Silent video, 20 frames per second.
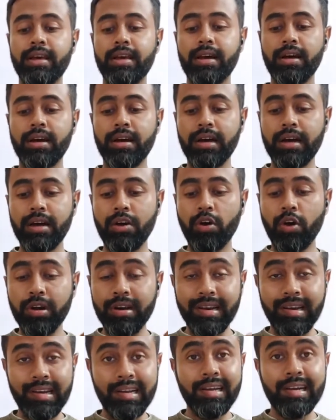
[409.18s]
or
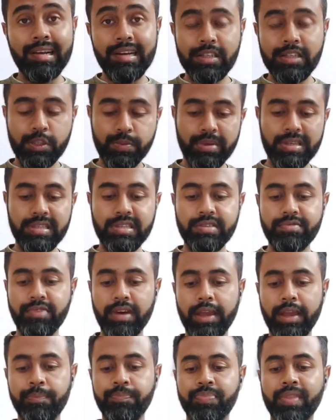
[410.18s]
clearly
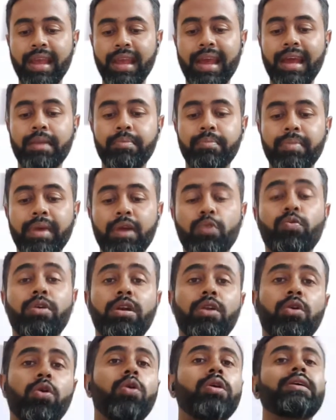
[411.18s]
specify and make
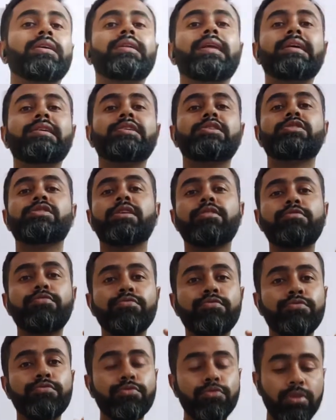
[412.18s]
one organization
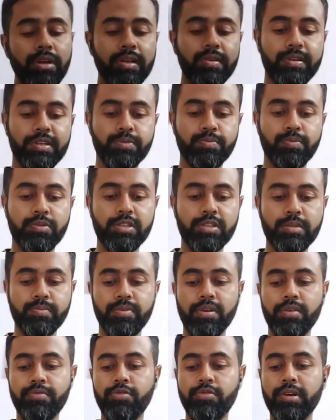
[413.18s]
fully
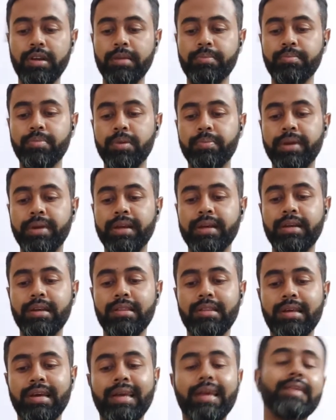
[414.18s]
responsible for implementing
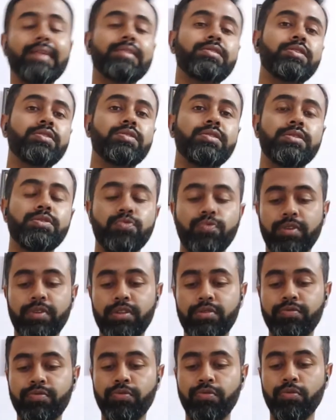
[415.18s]
the SDGs with
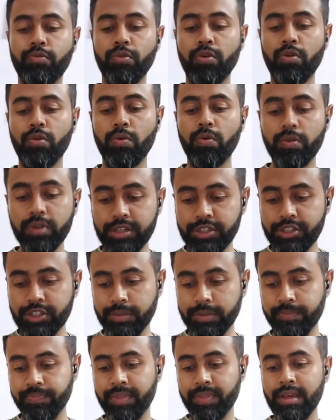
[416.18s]
full
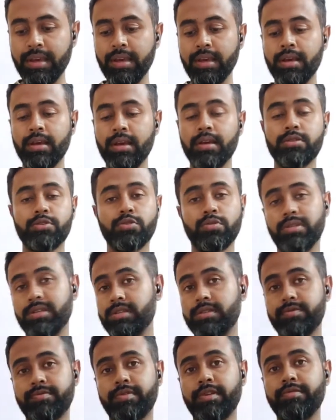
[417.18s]
ownership. So this
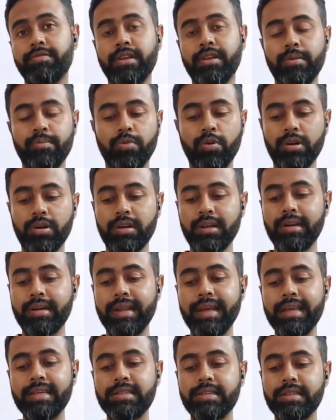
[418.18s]
is very, very important.
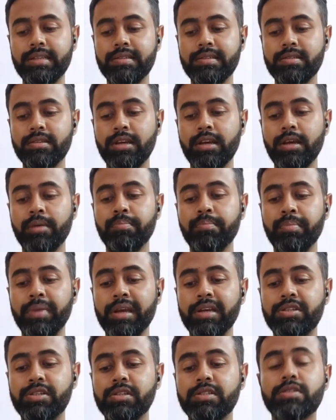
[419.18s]
Next is
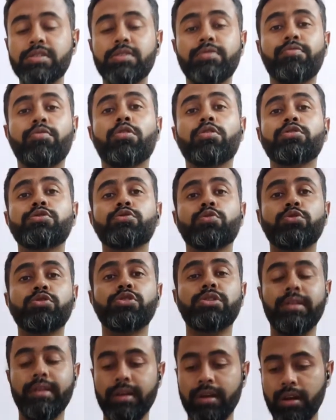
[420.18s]
measures for
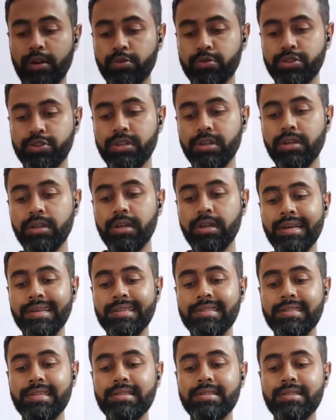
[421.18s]
social inclusion.
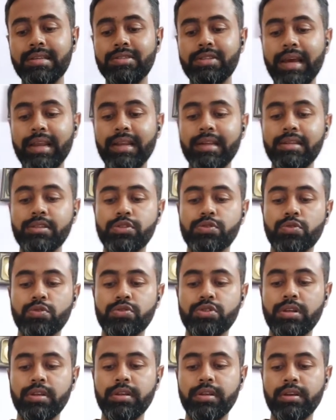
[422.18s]
Since the challenge
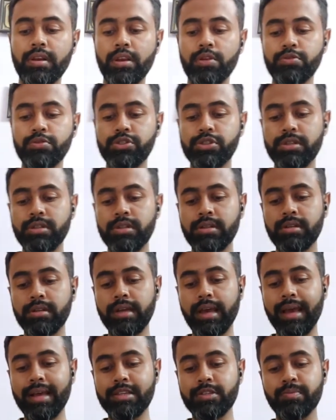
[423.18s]
social inclusion
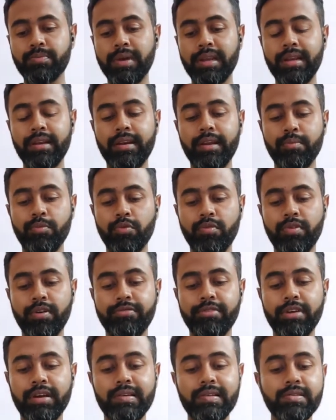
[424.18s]
has many
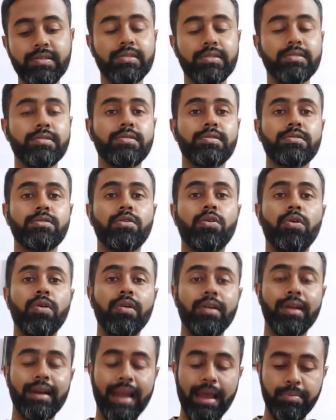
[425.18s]
demographic reasons
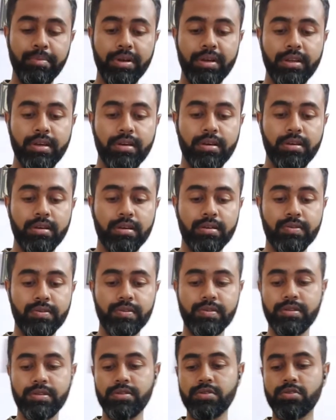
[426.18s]
or climatic
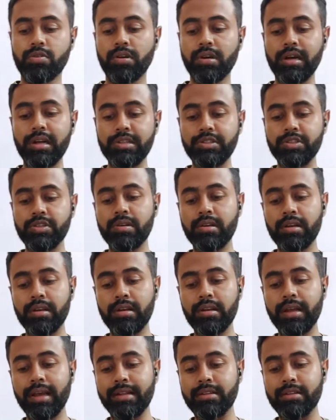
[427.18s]
reasons or cultural
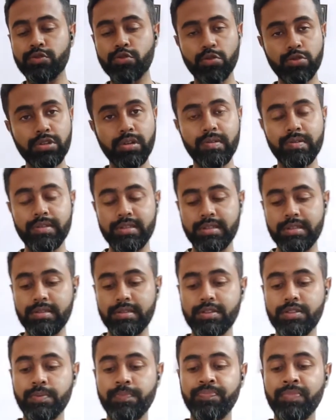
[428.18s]
and social
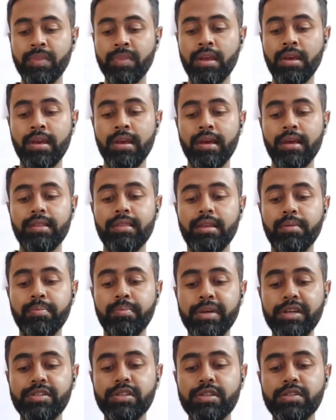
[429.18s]
reasons, the
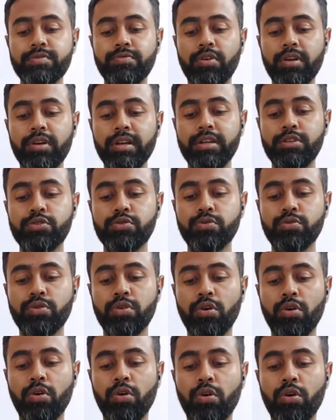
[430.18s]
measures for it
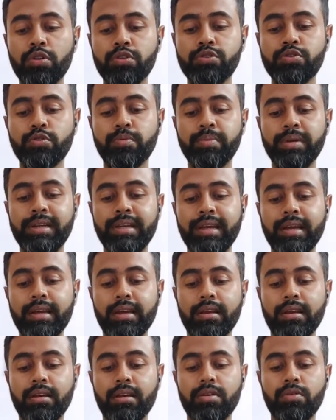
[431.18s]
should also be taken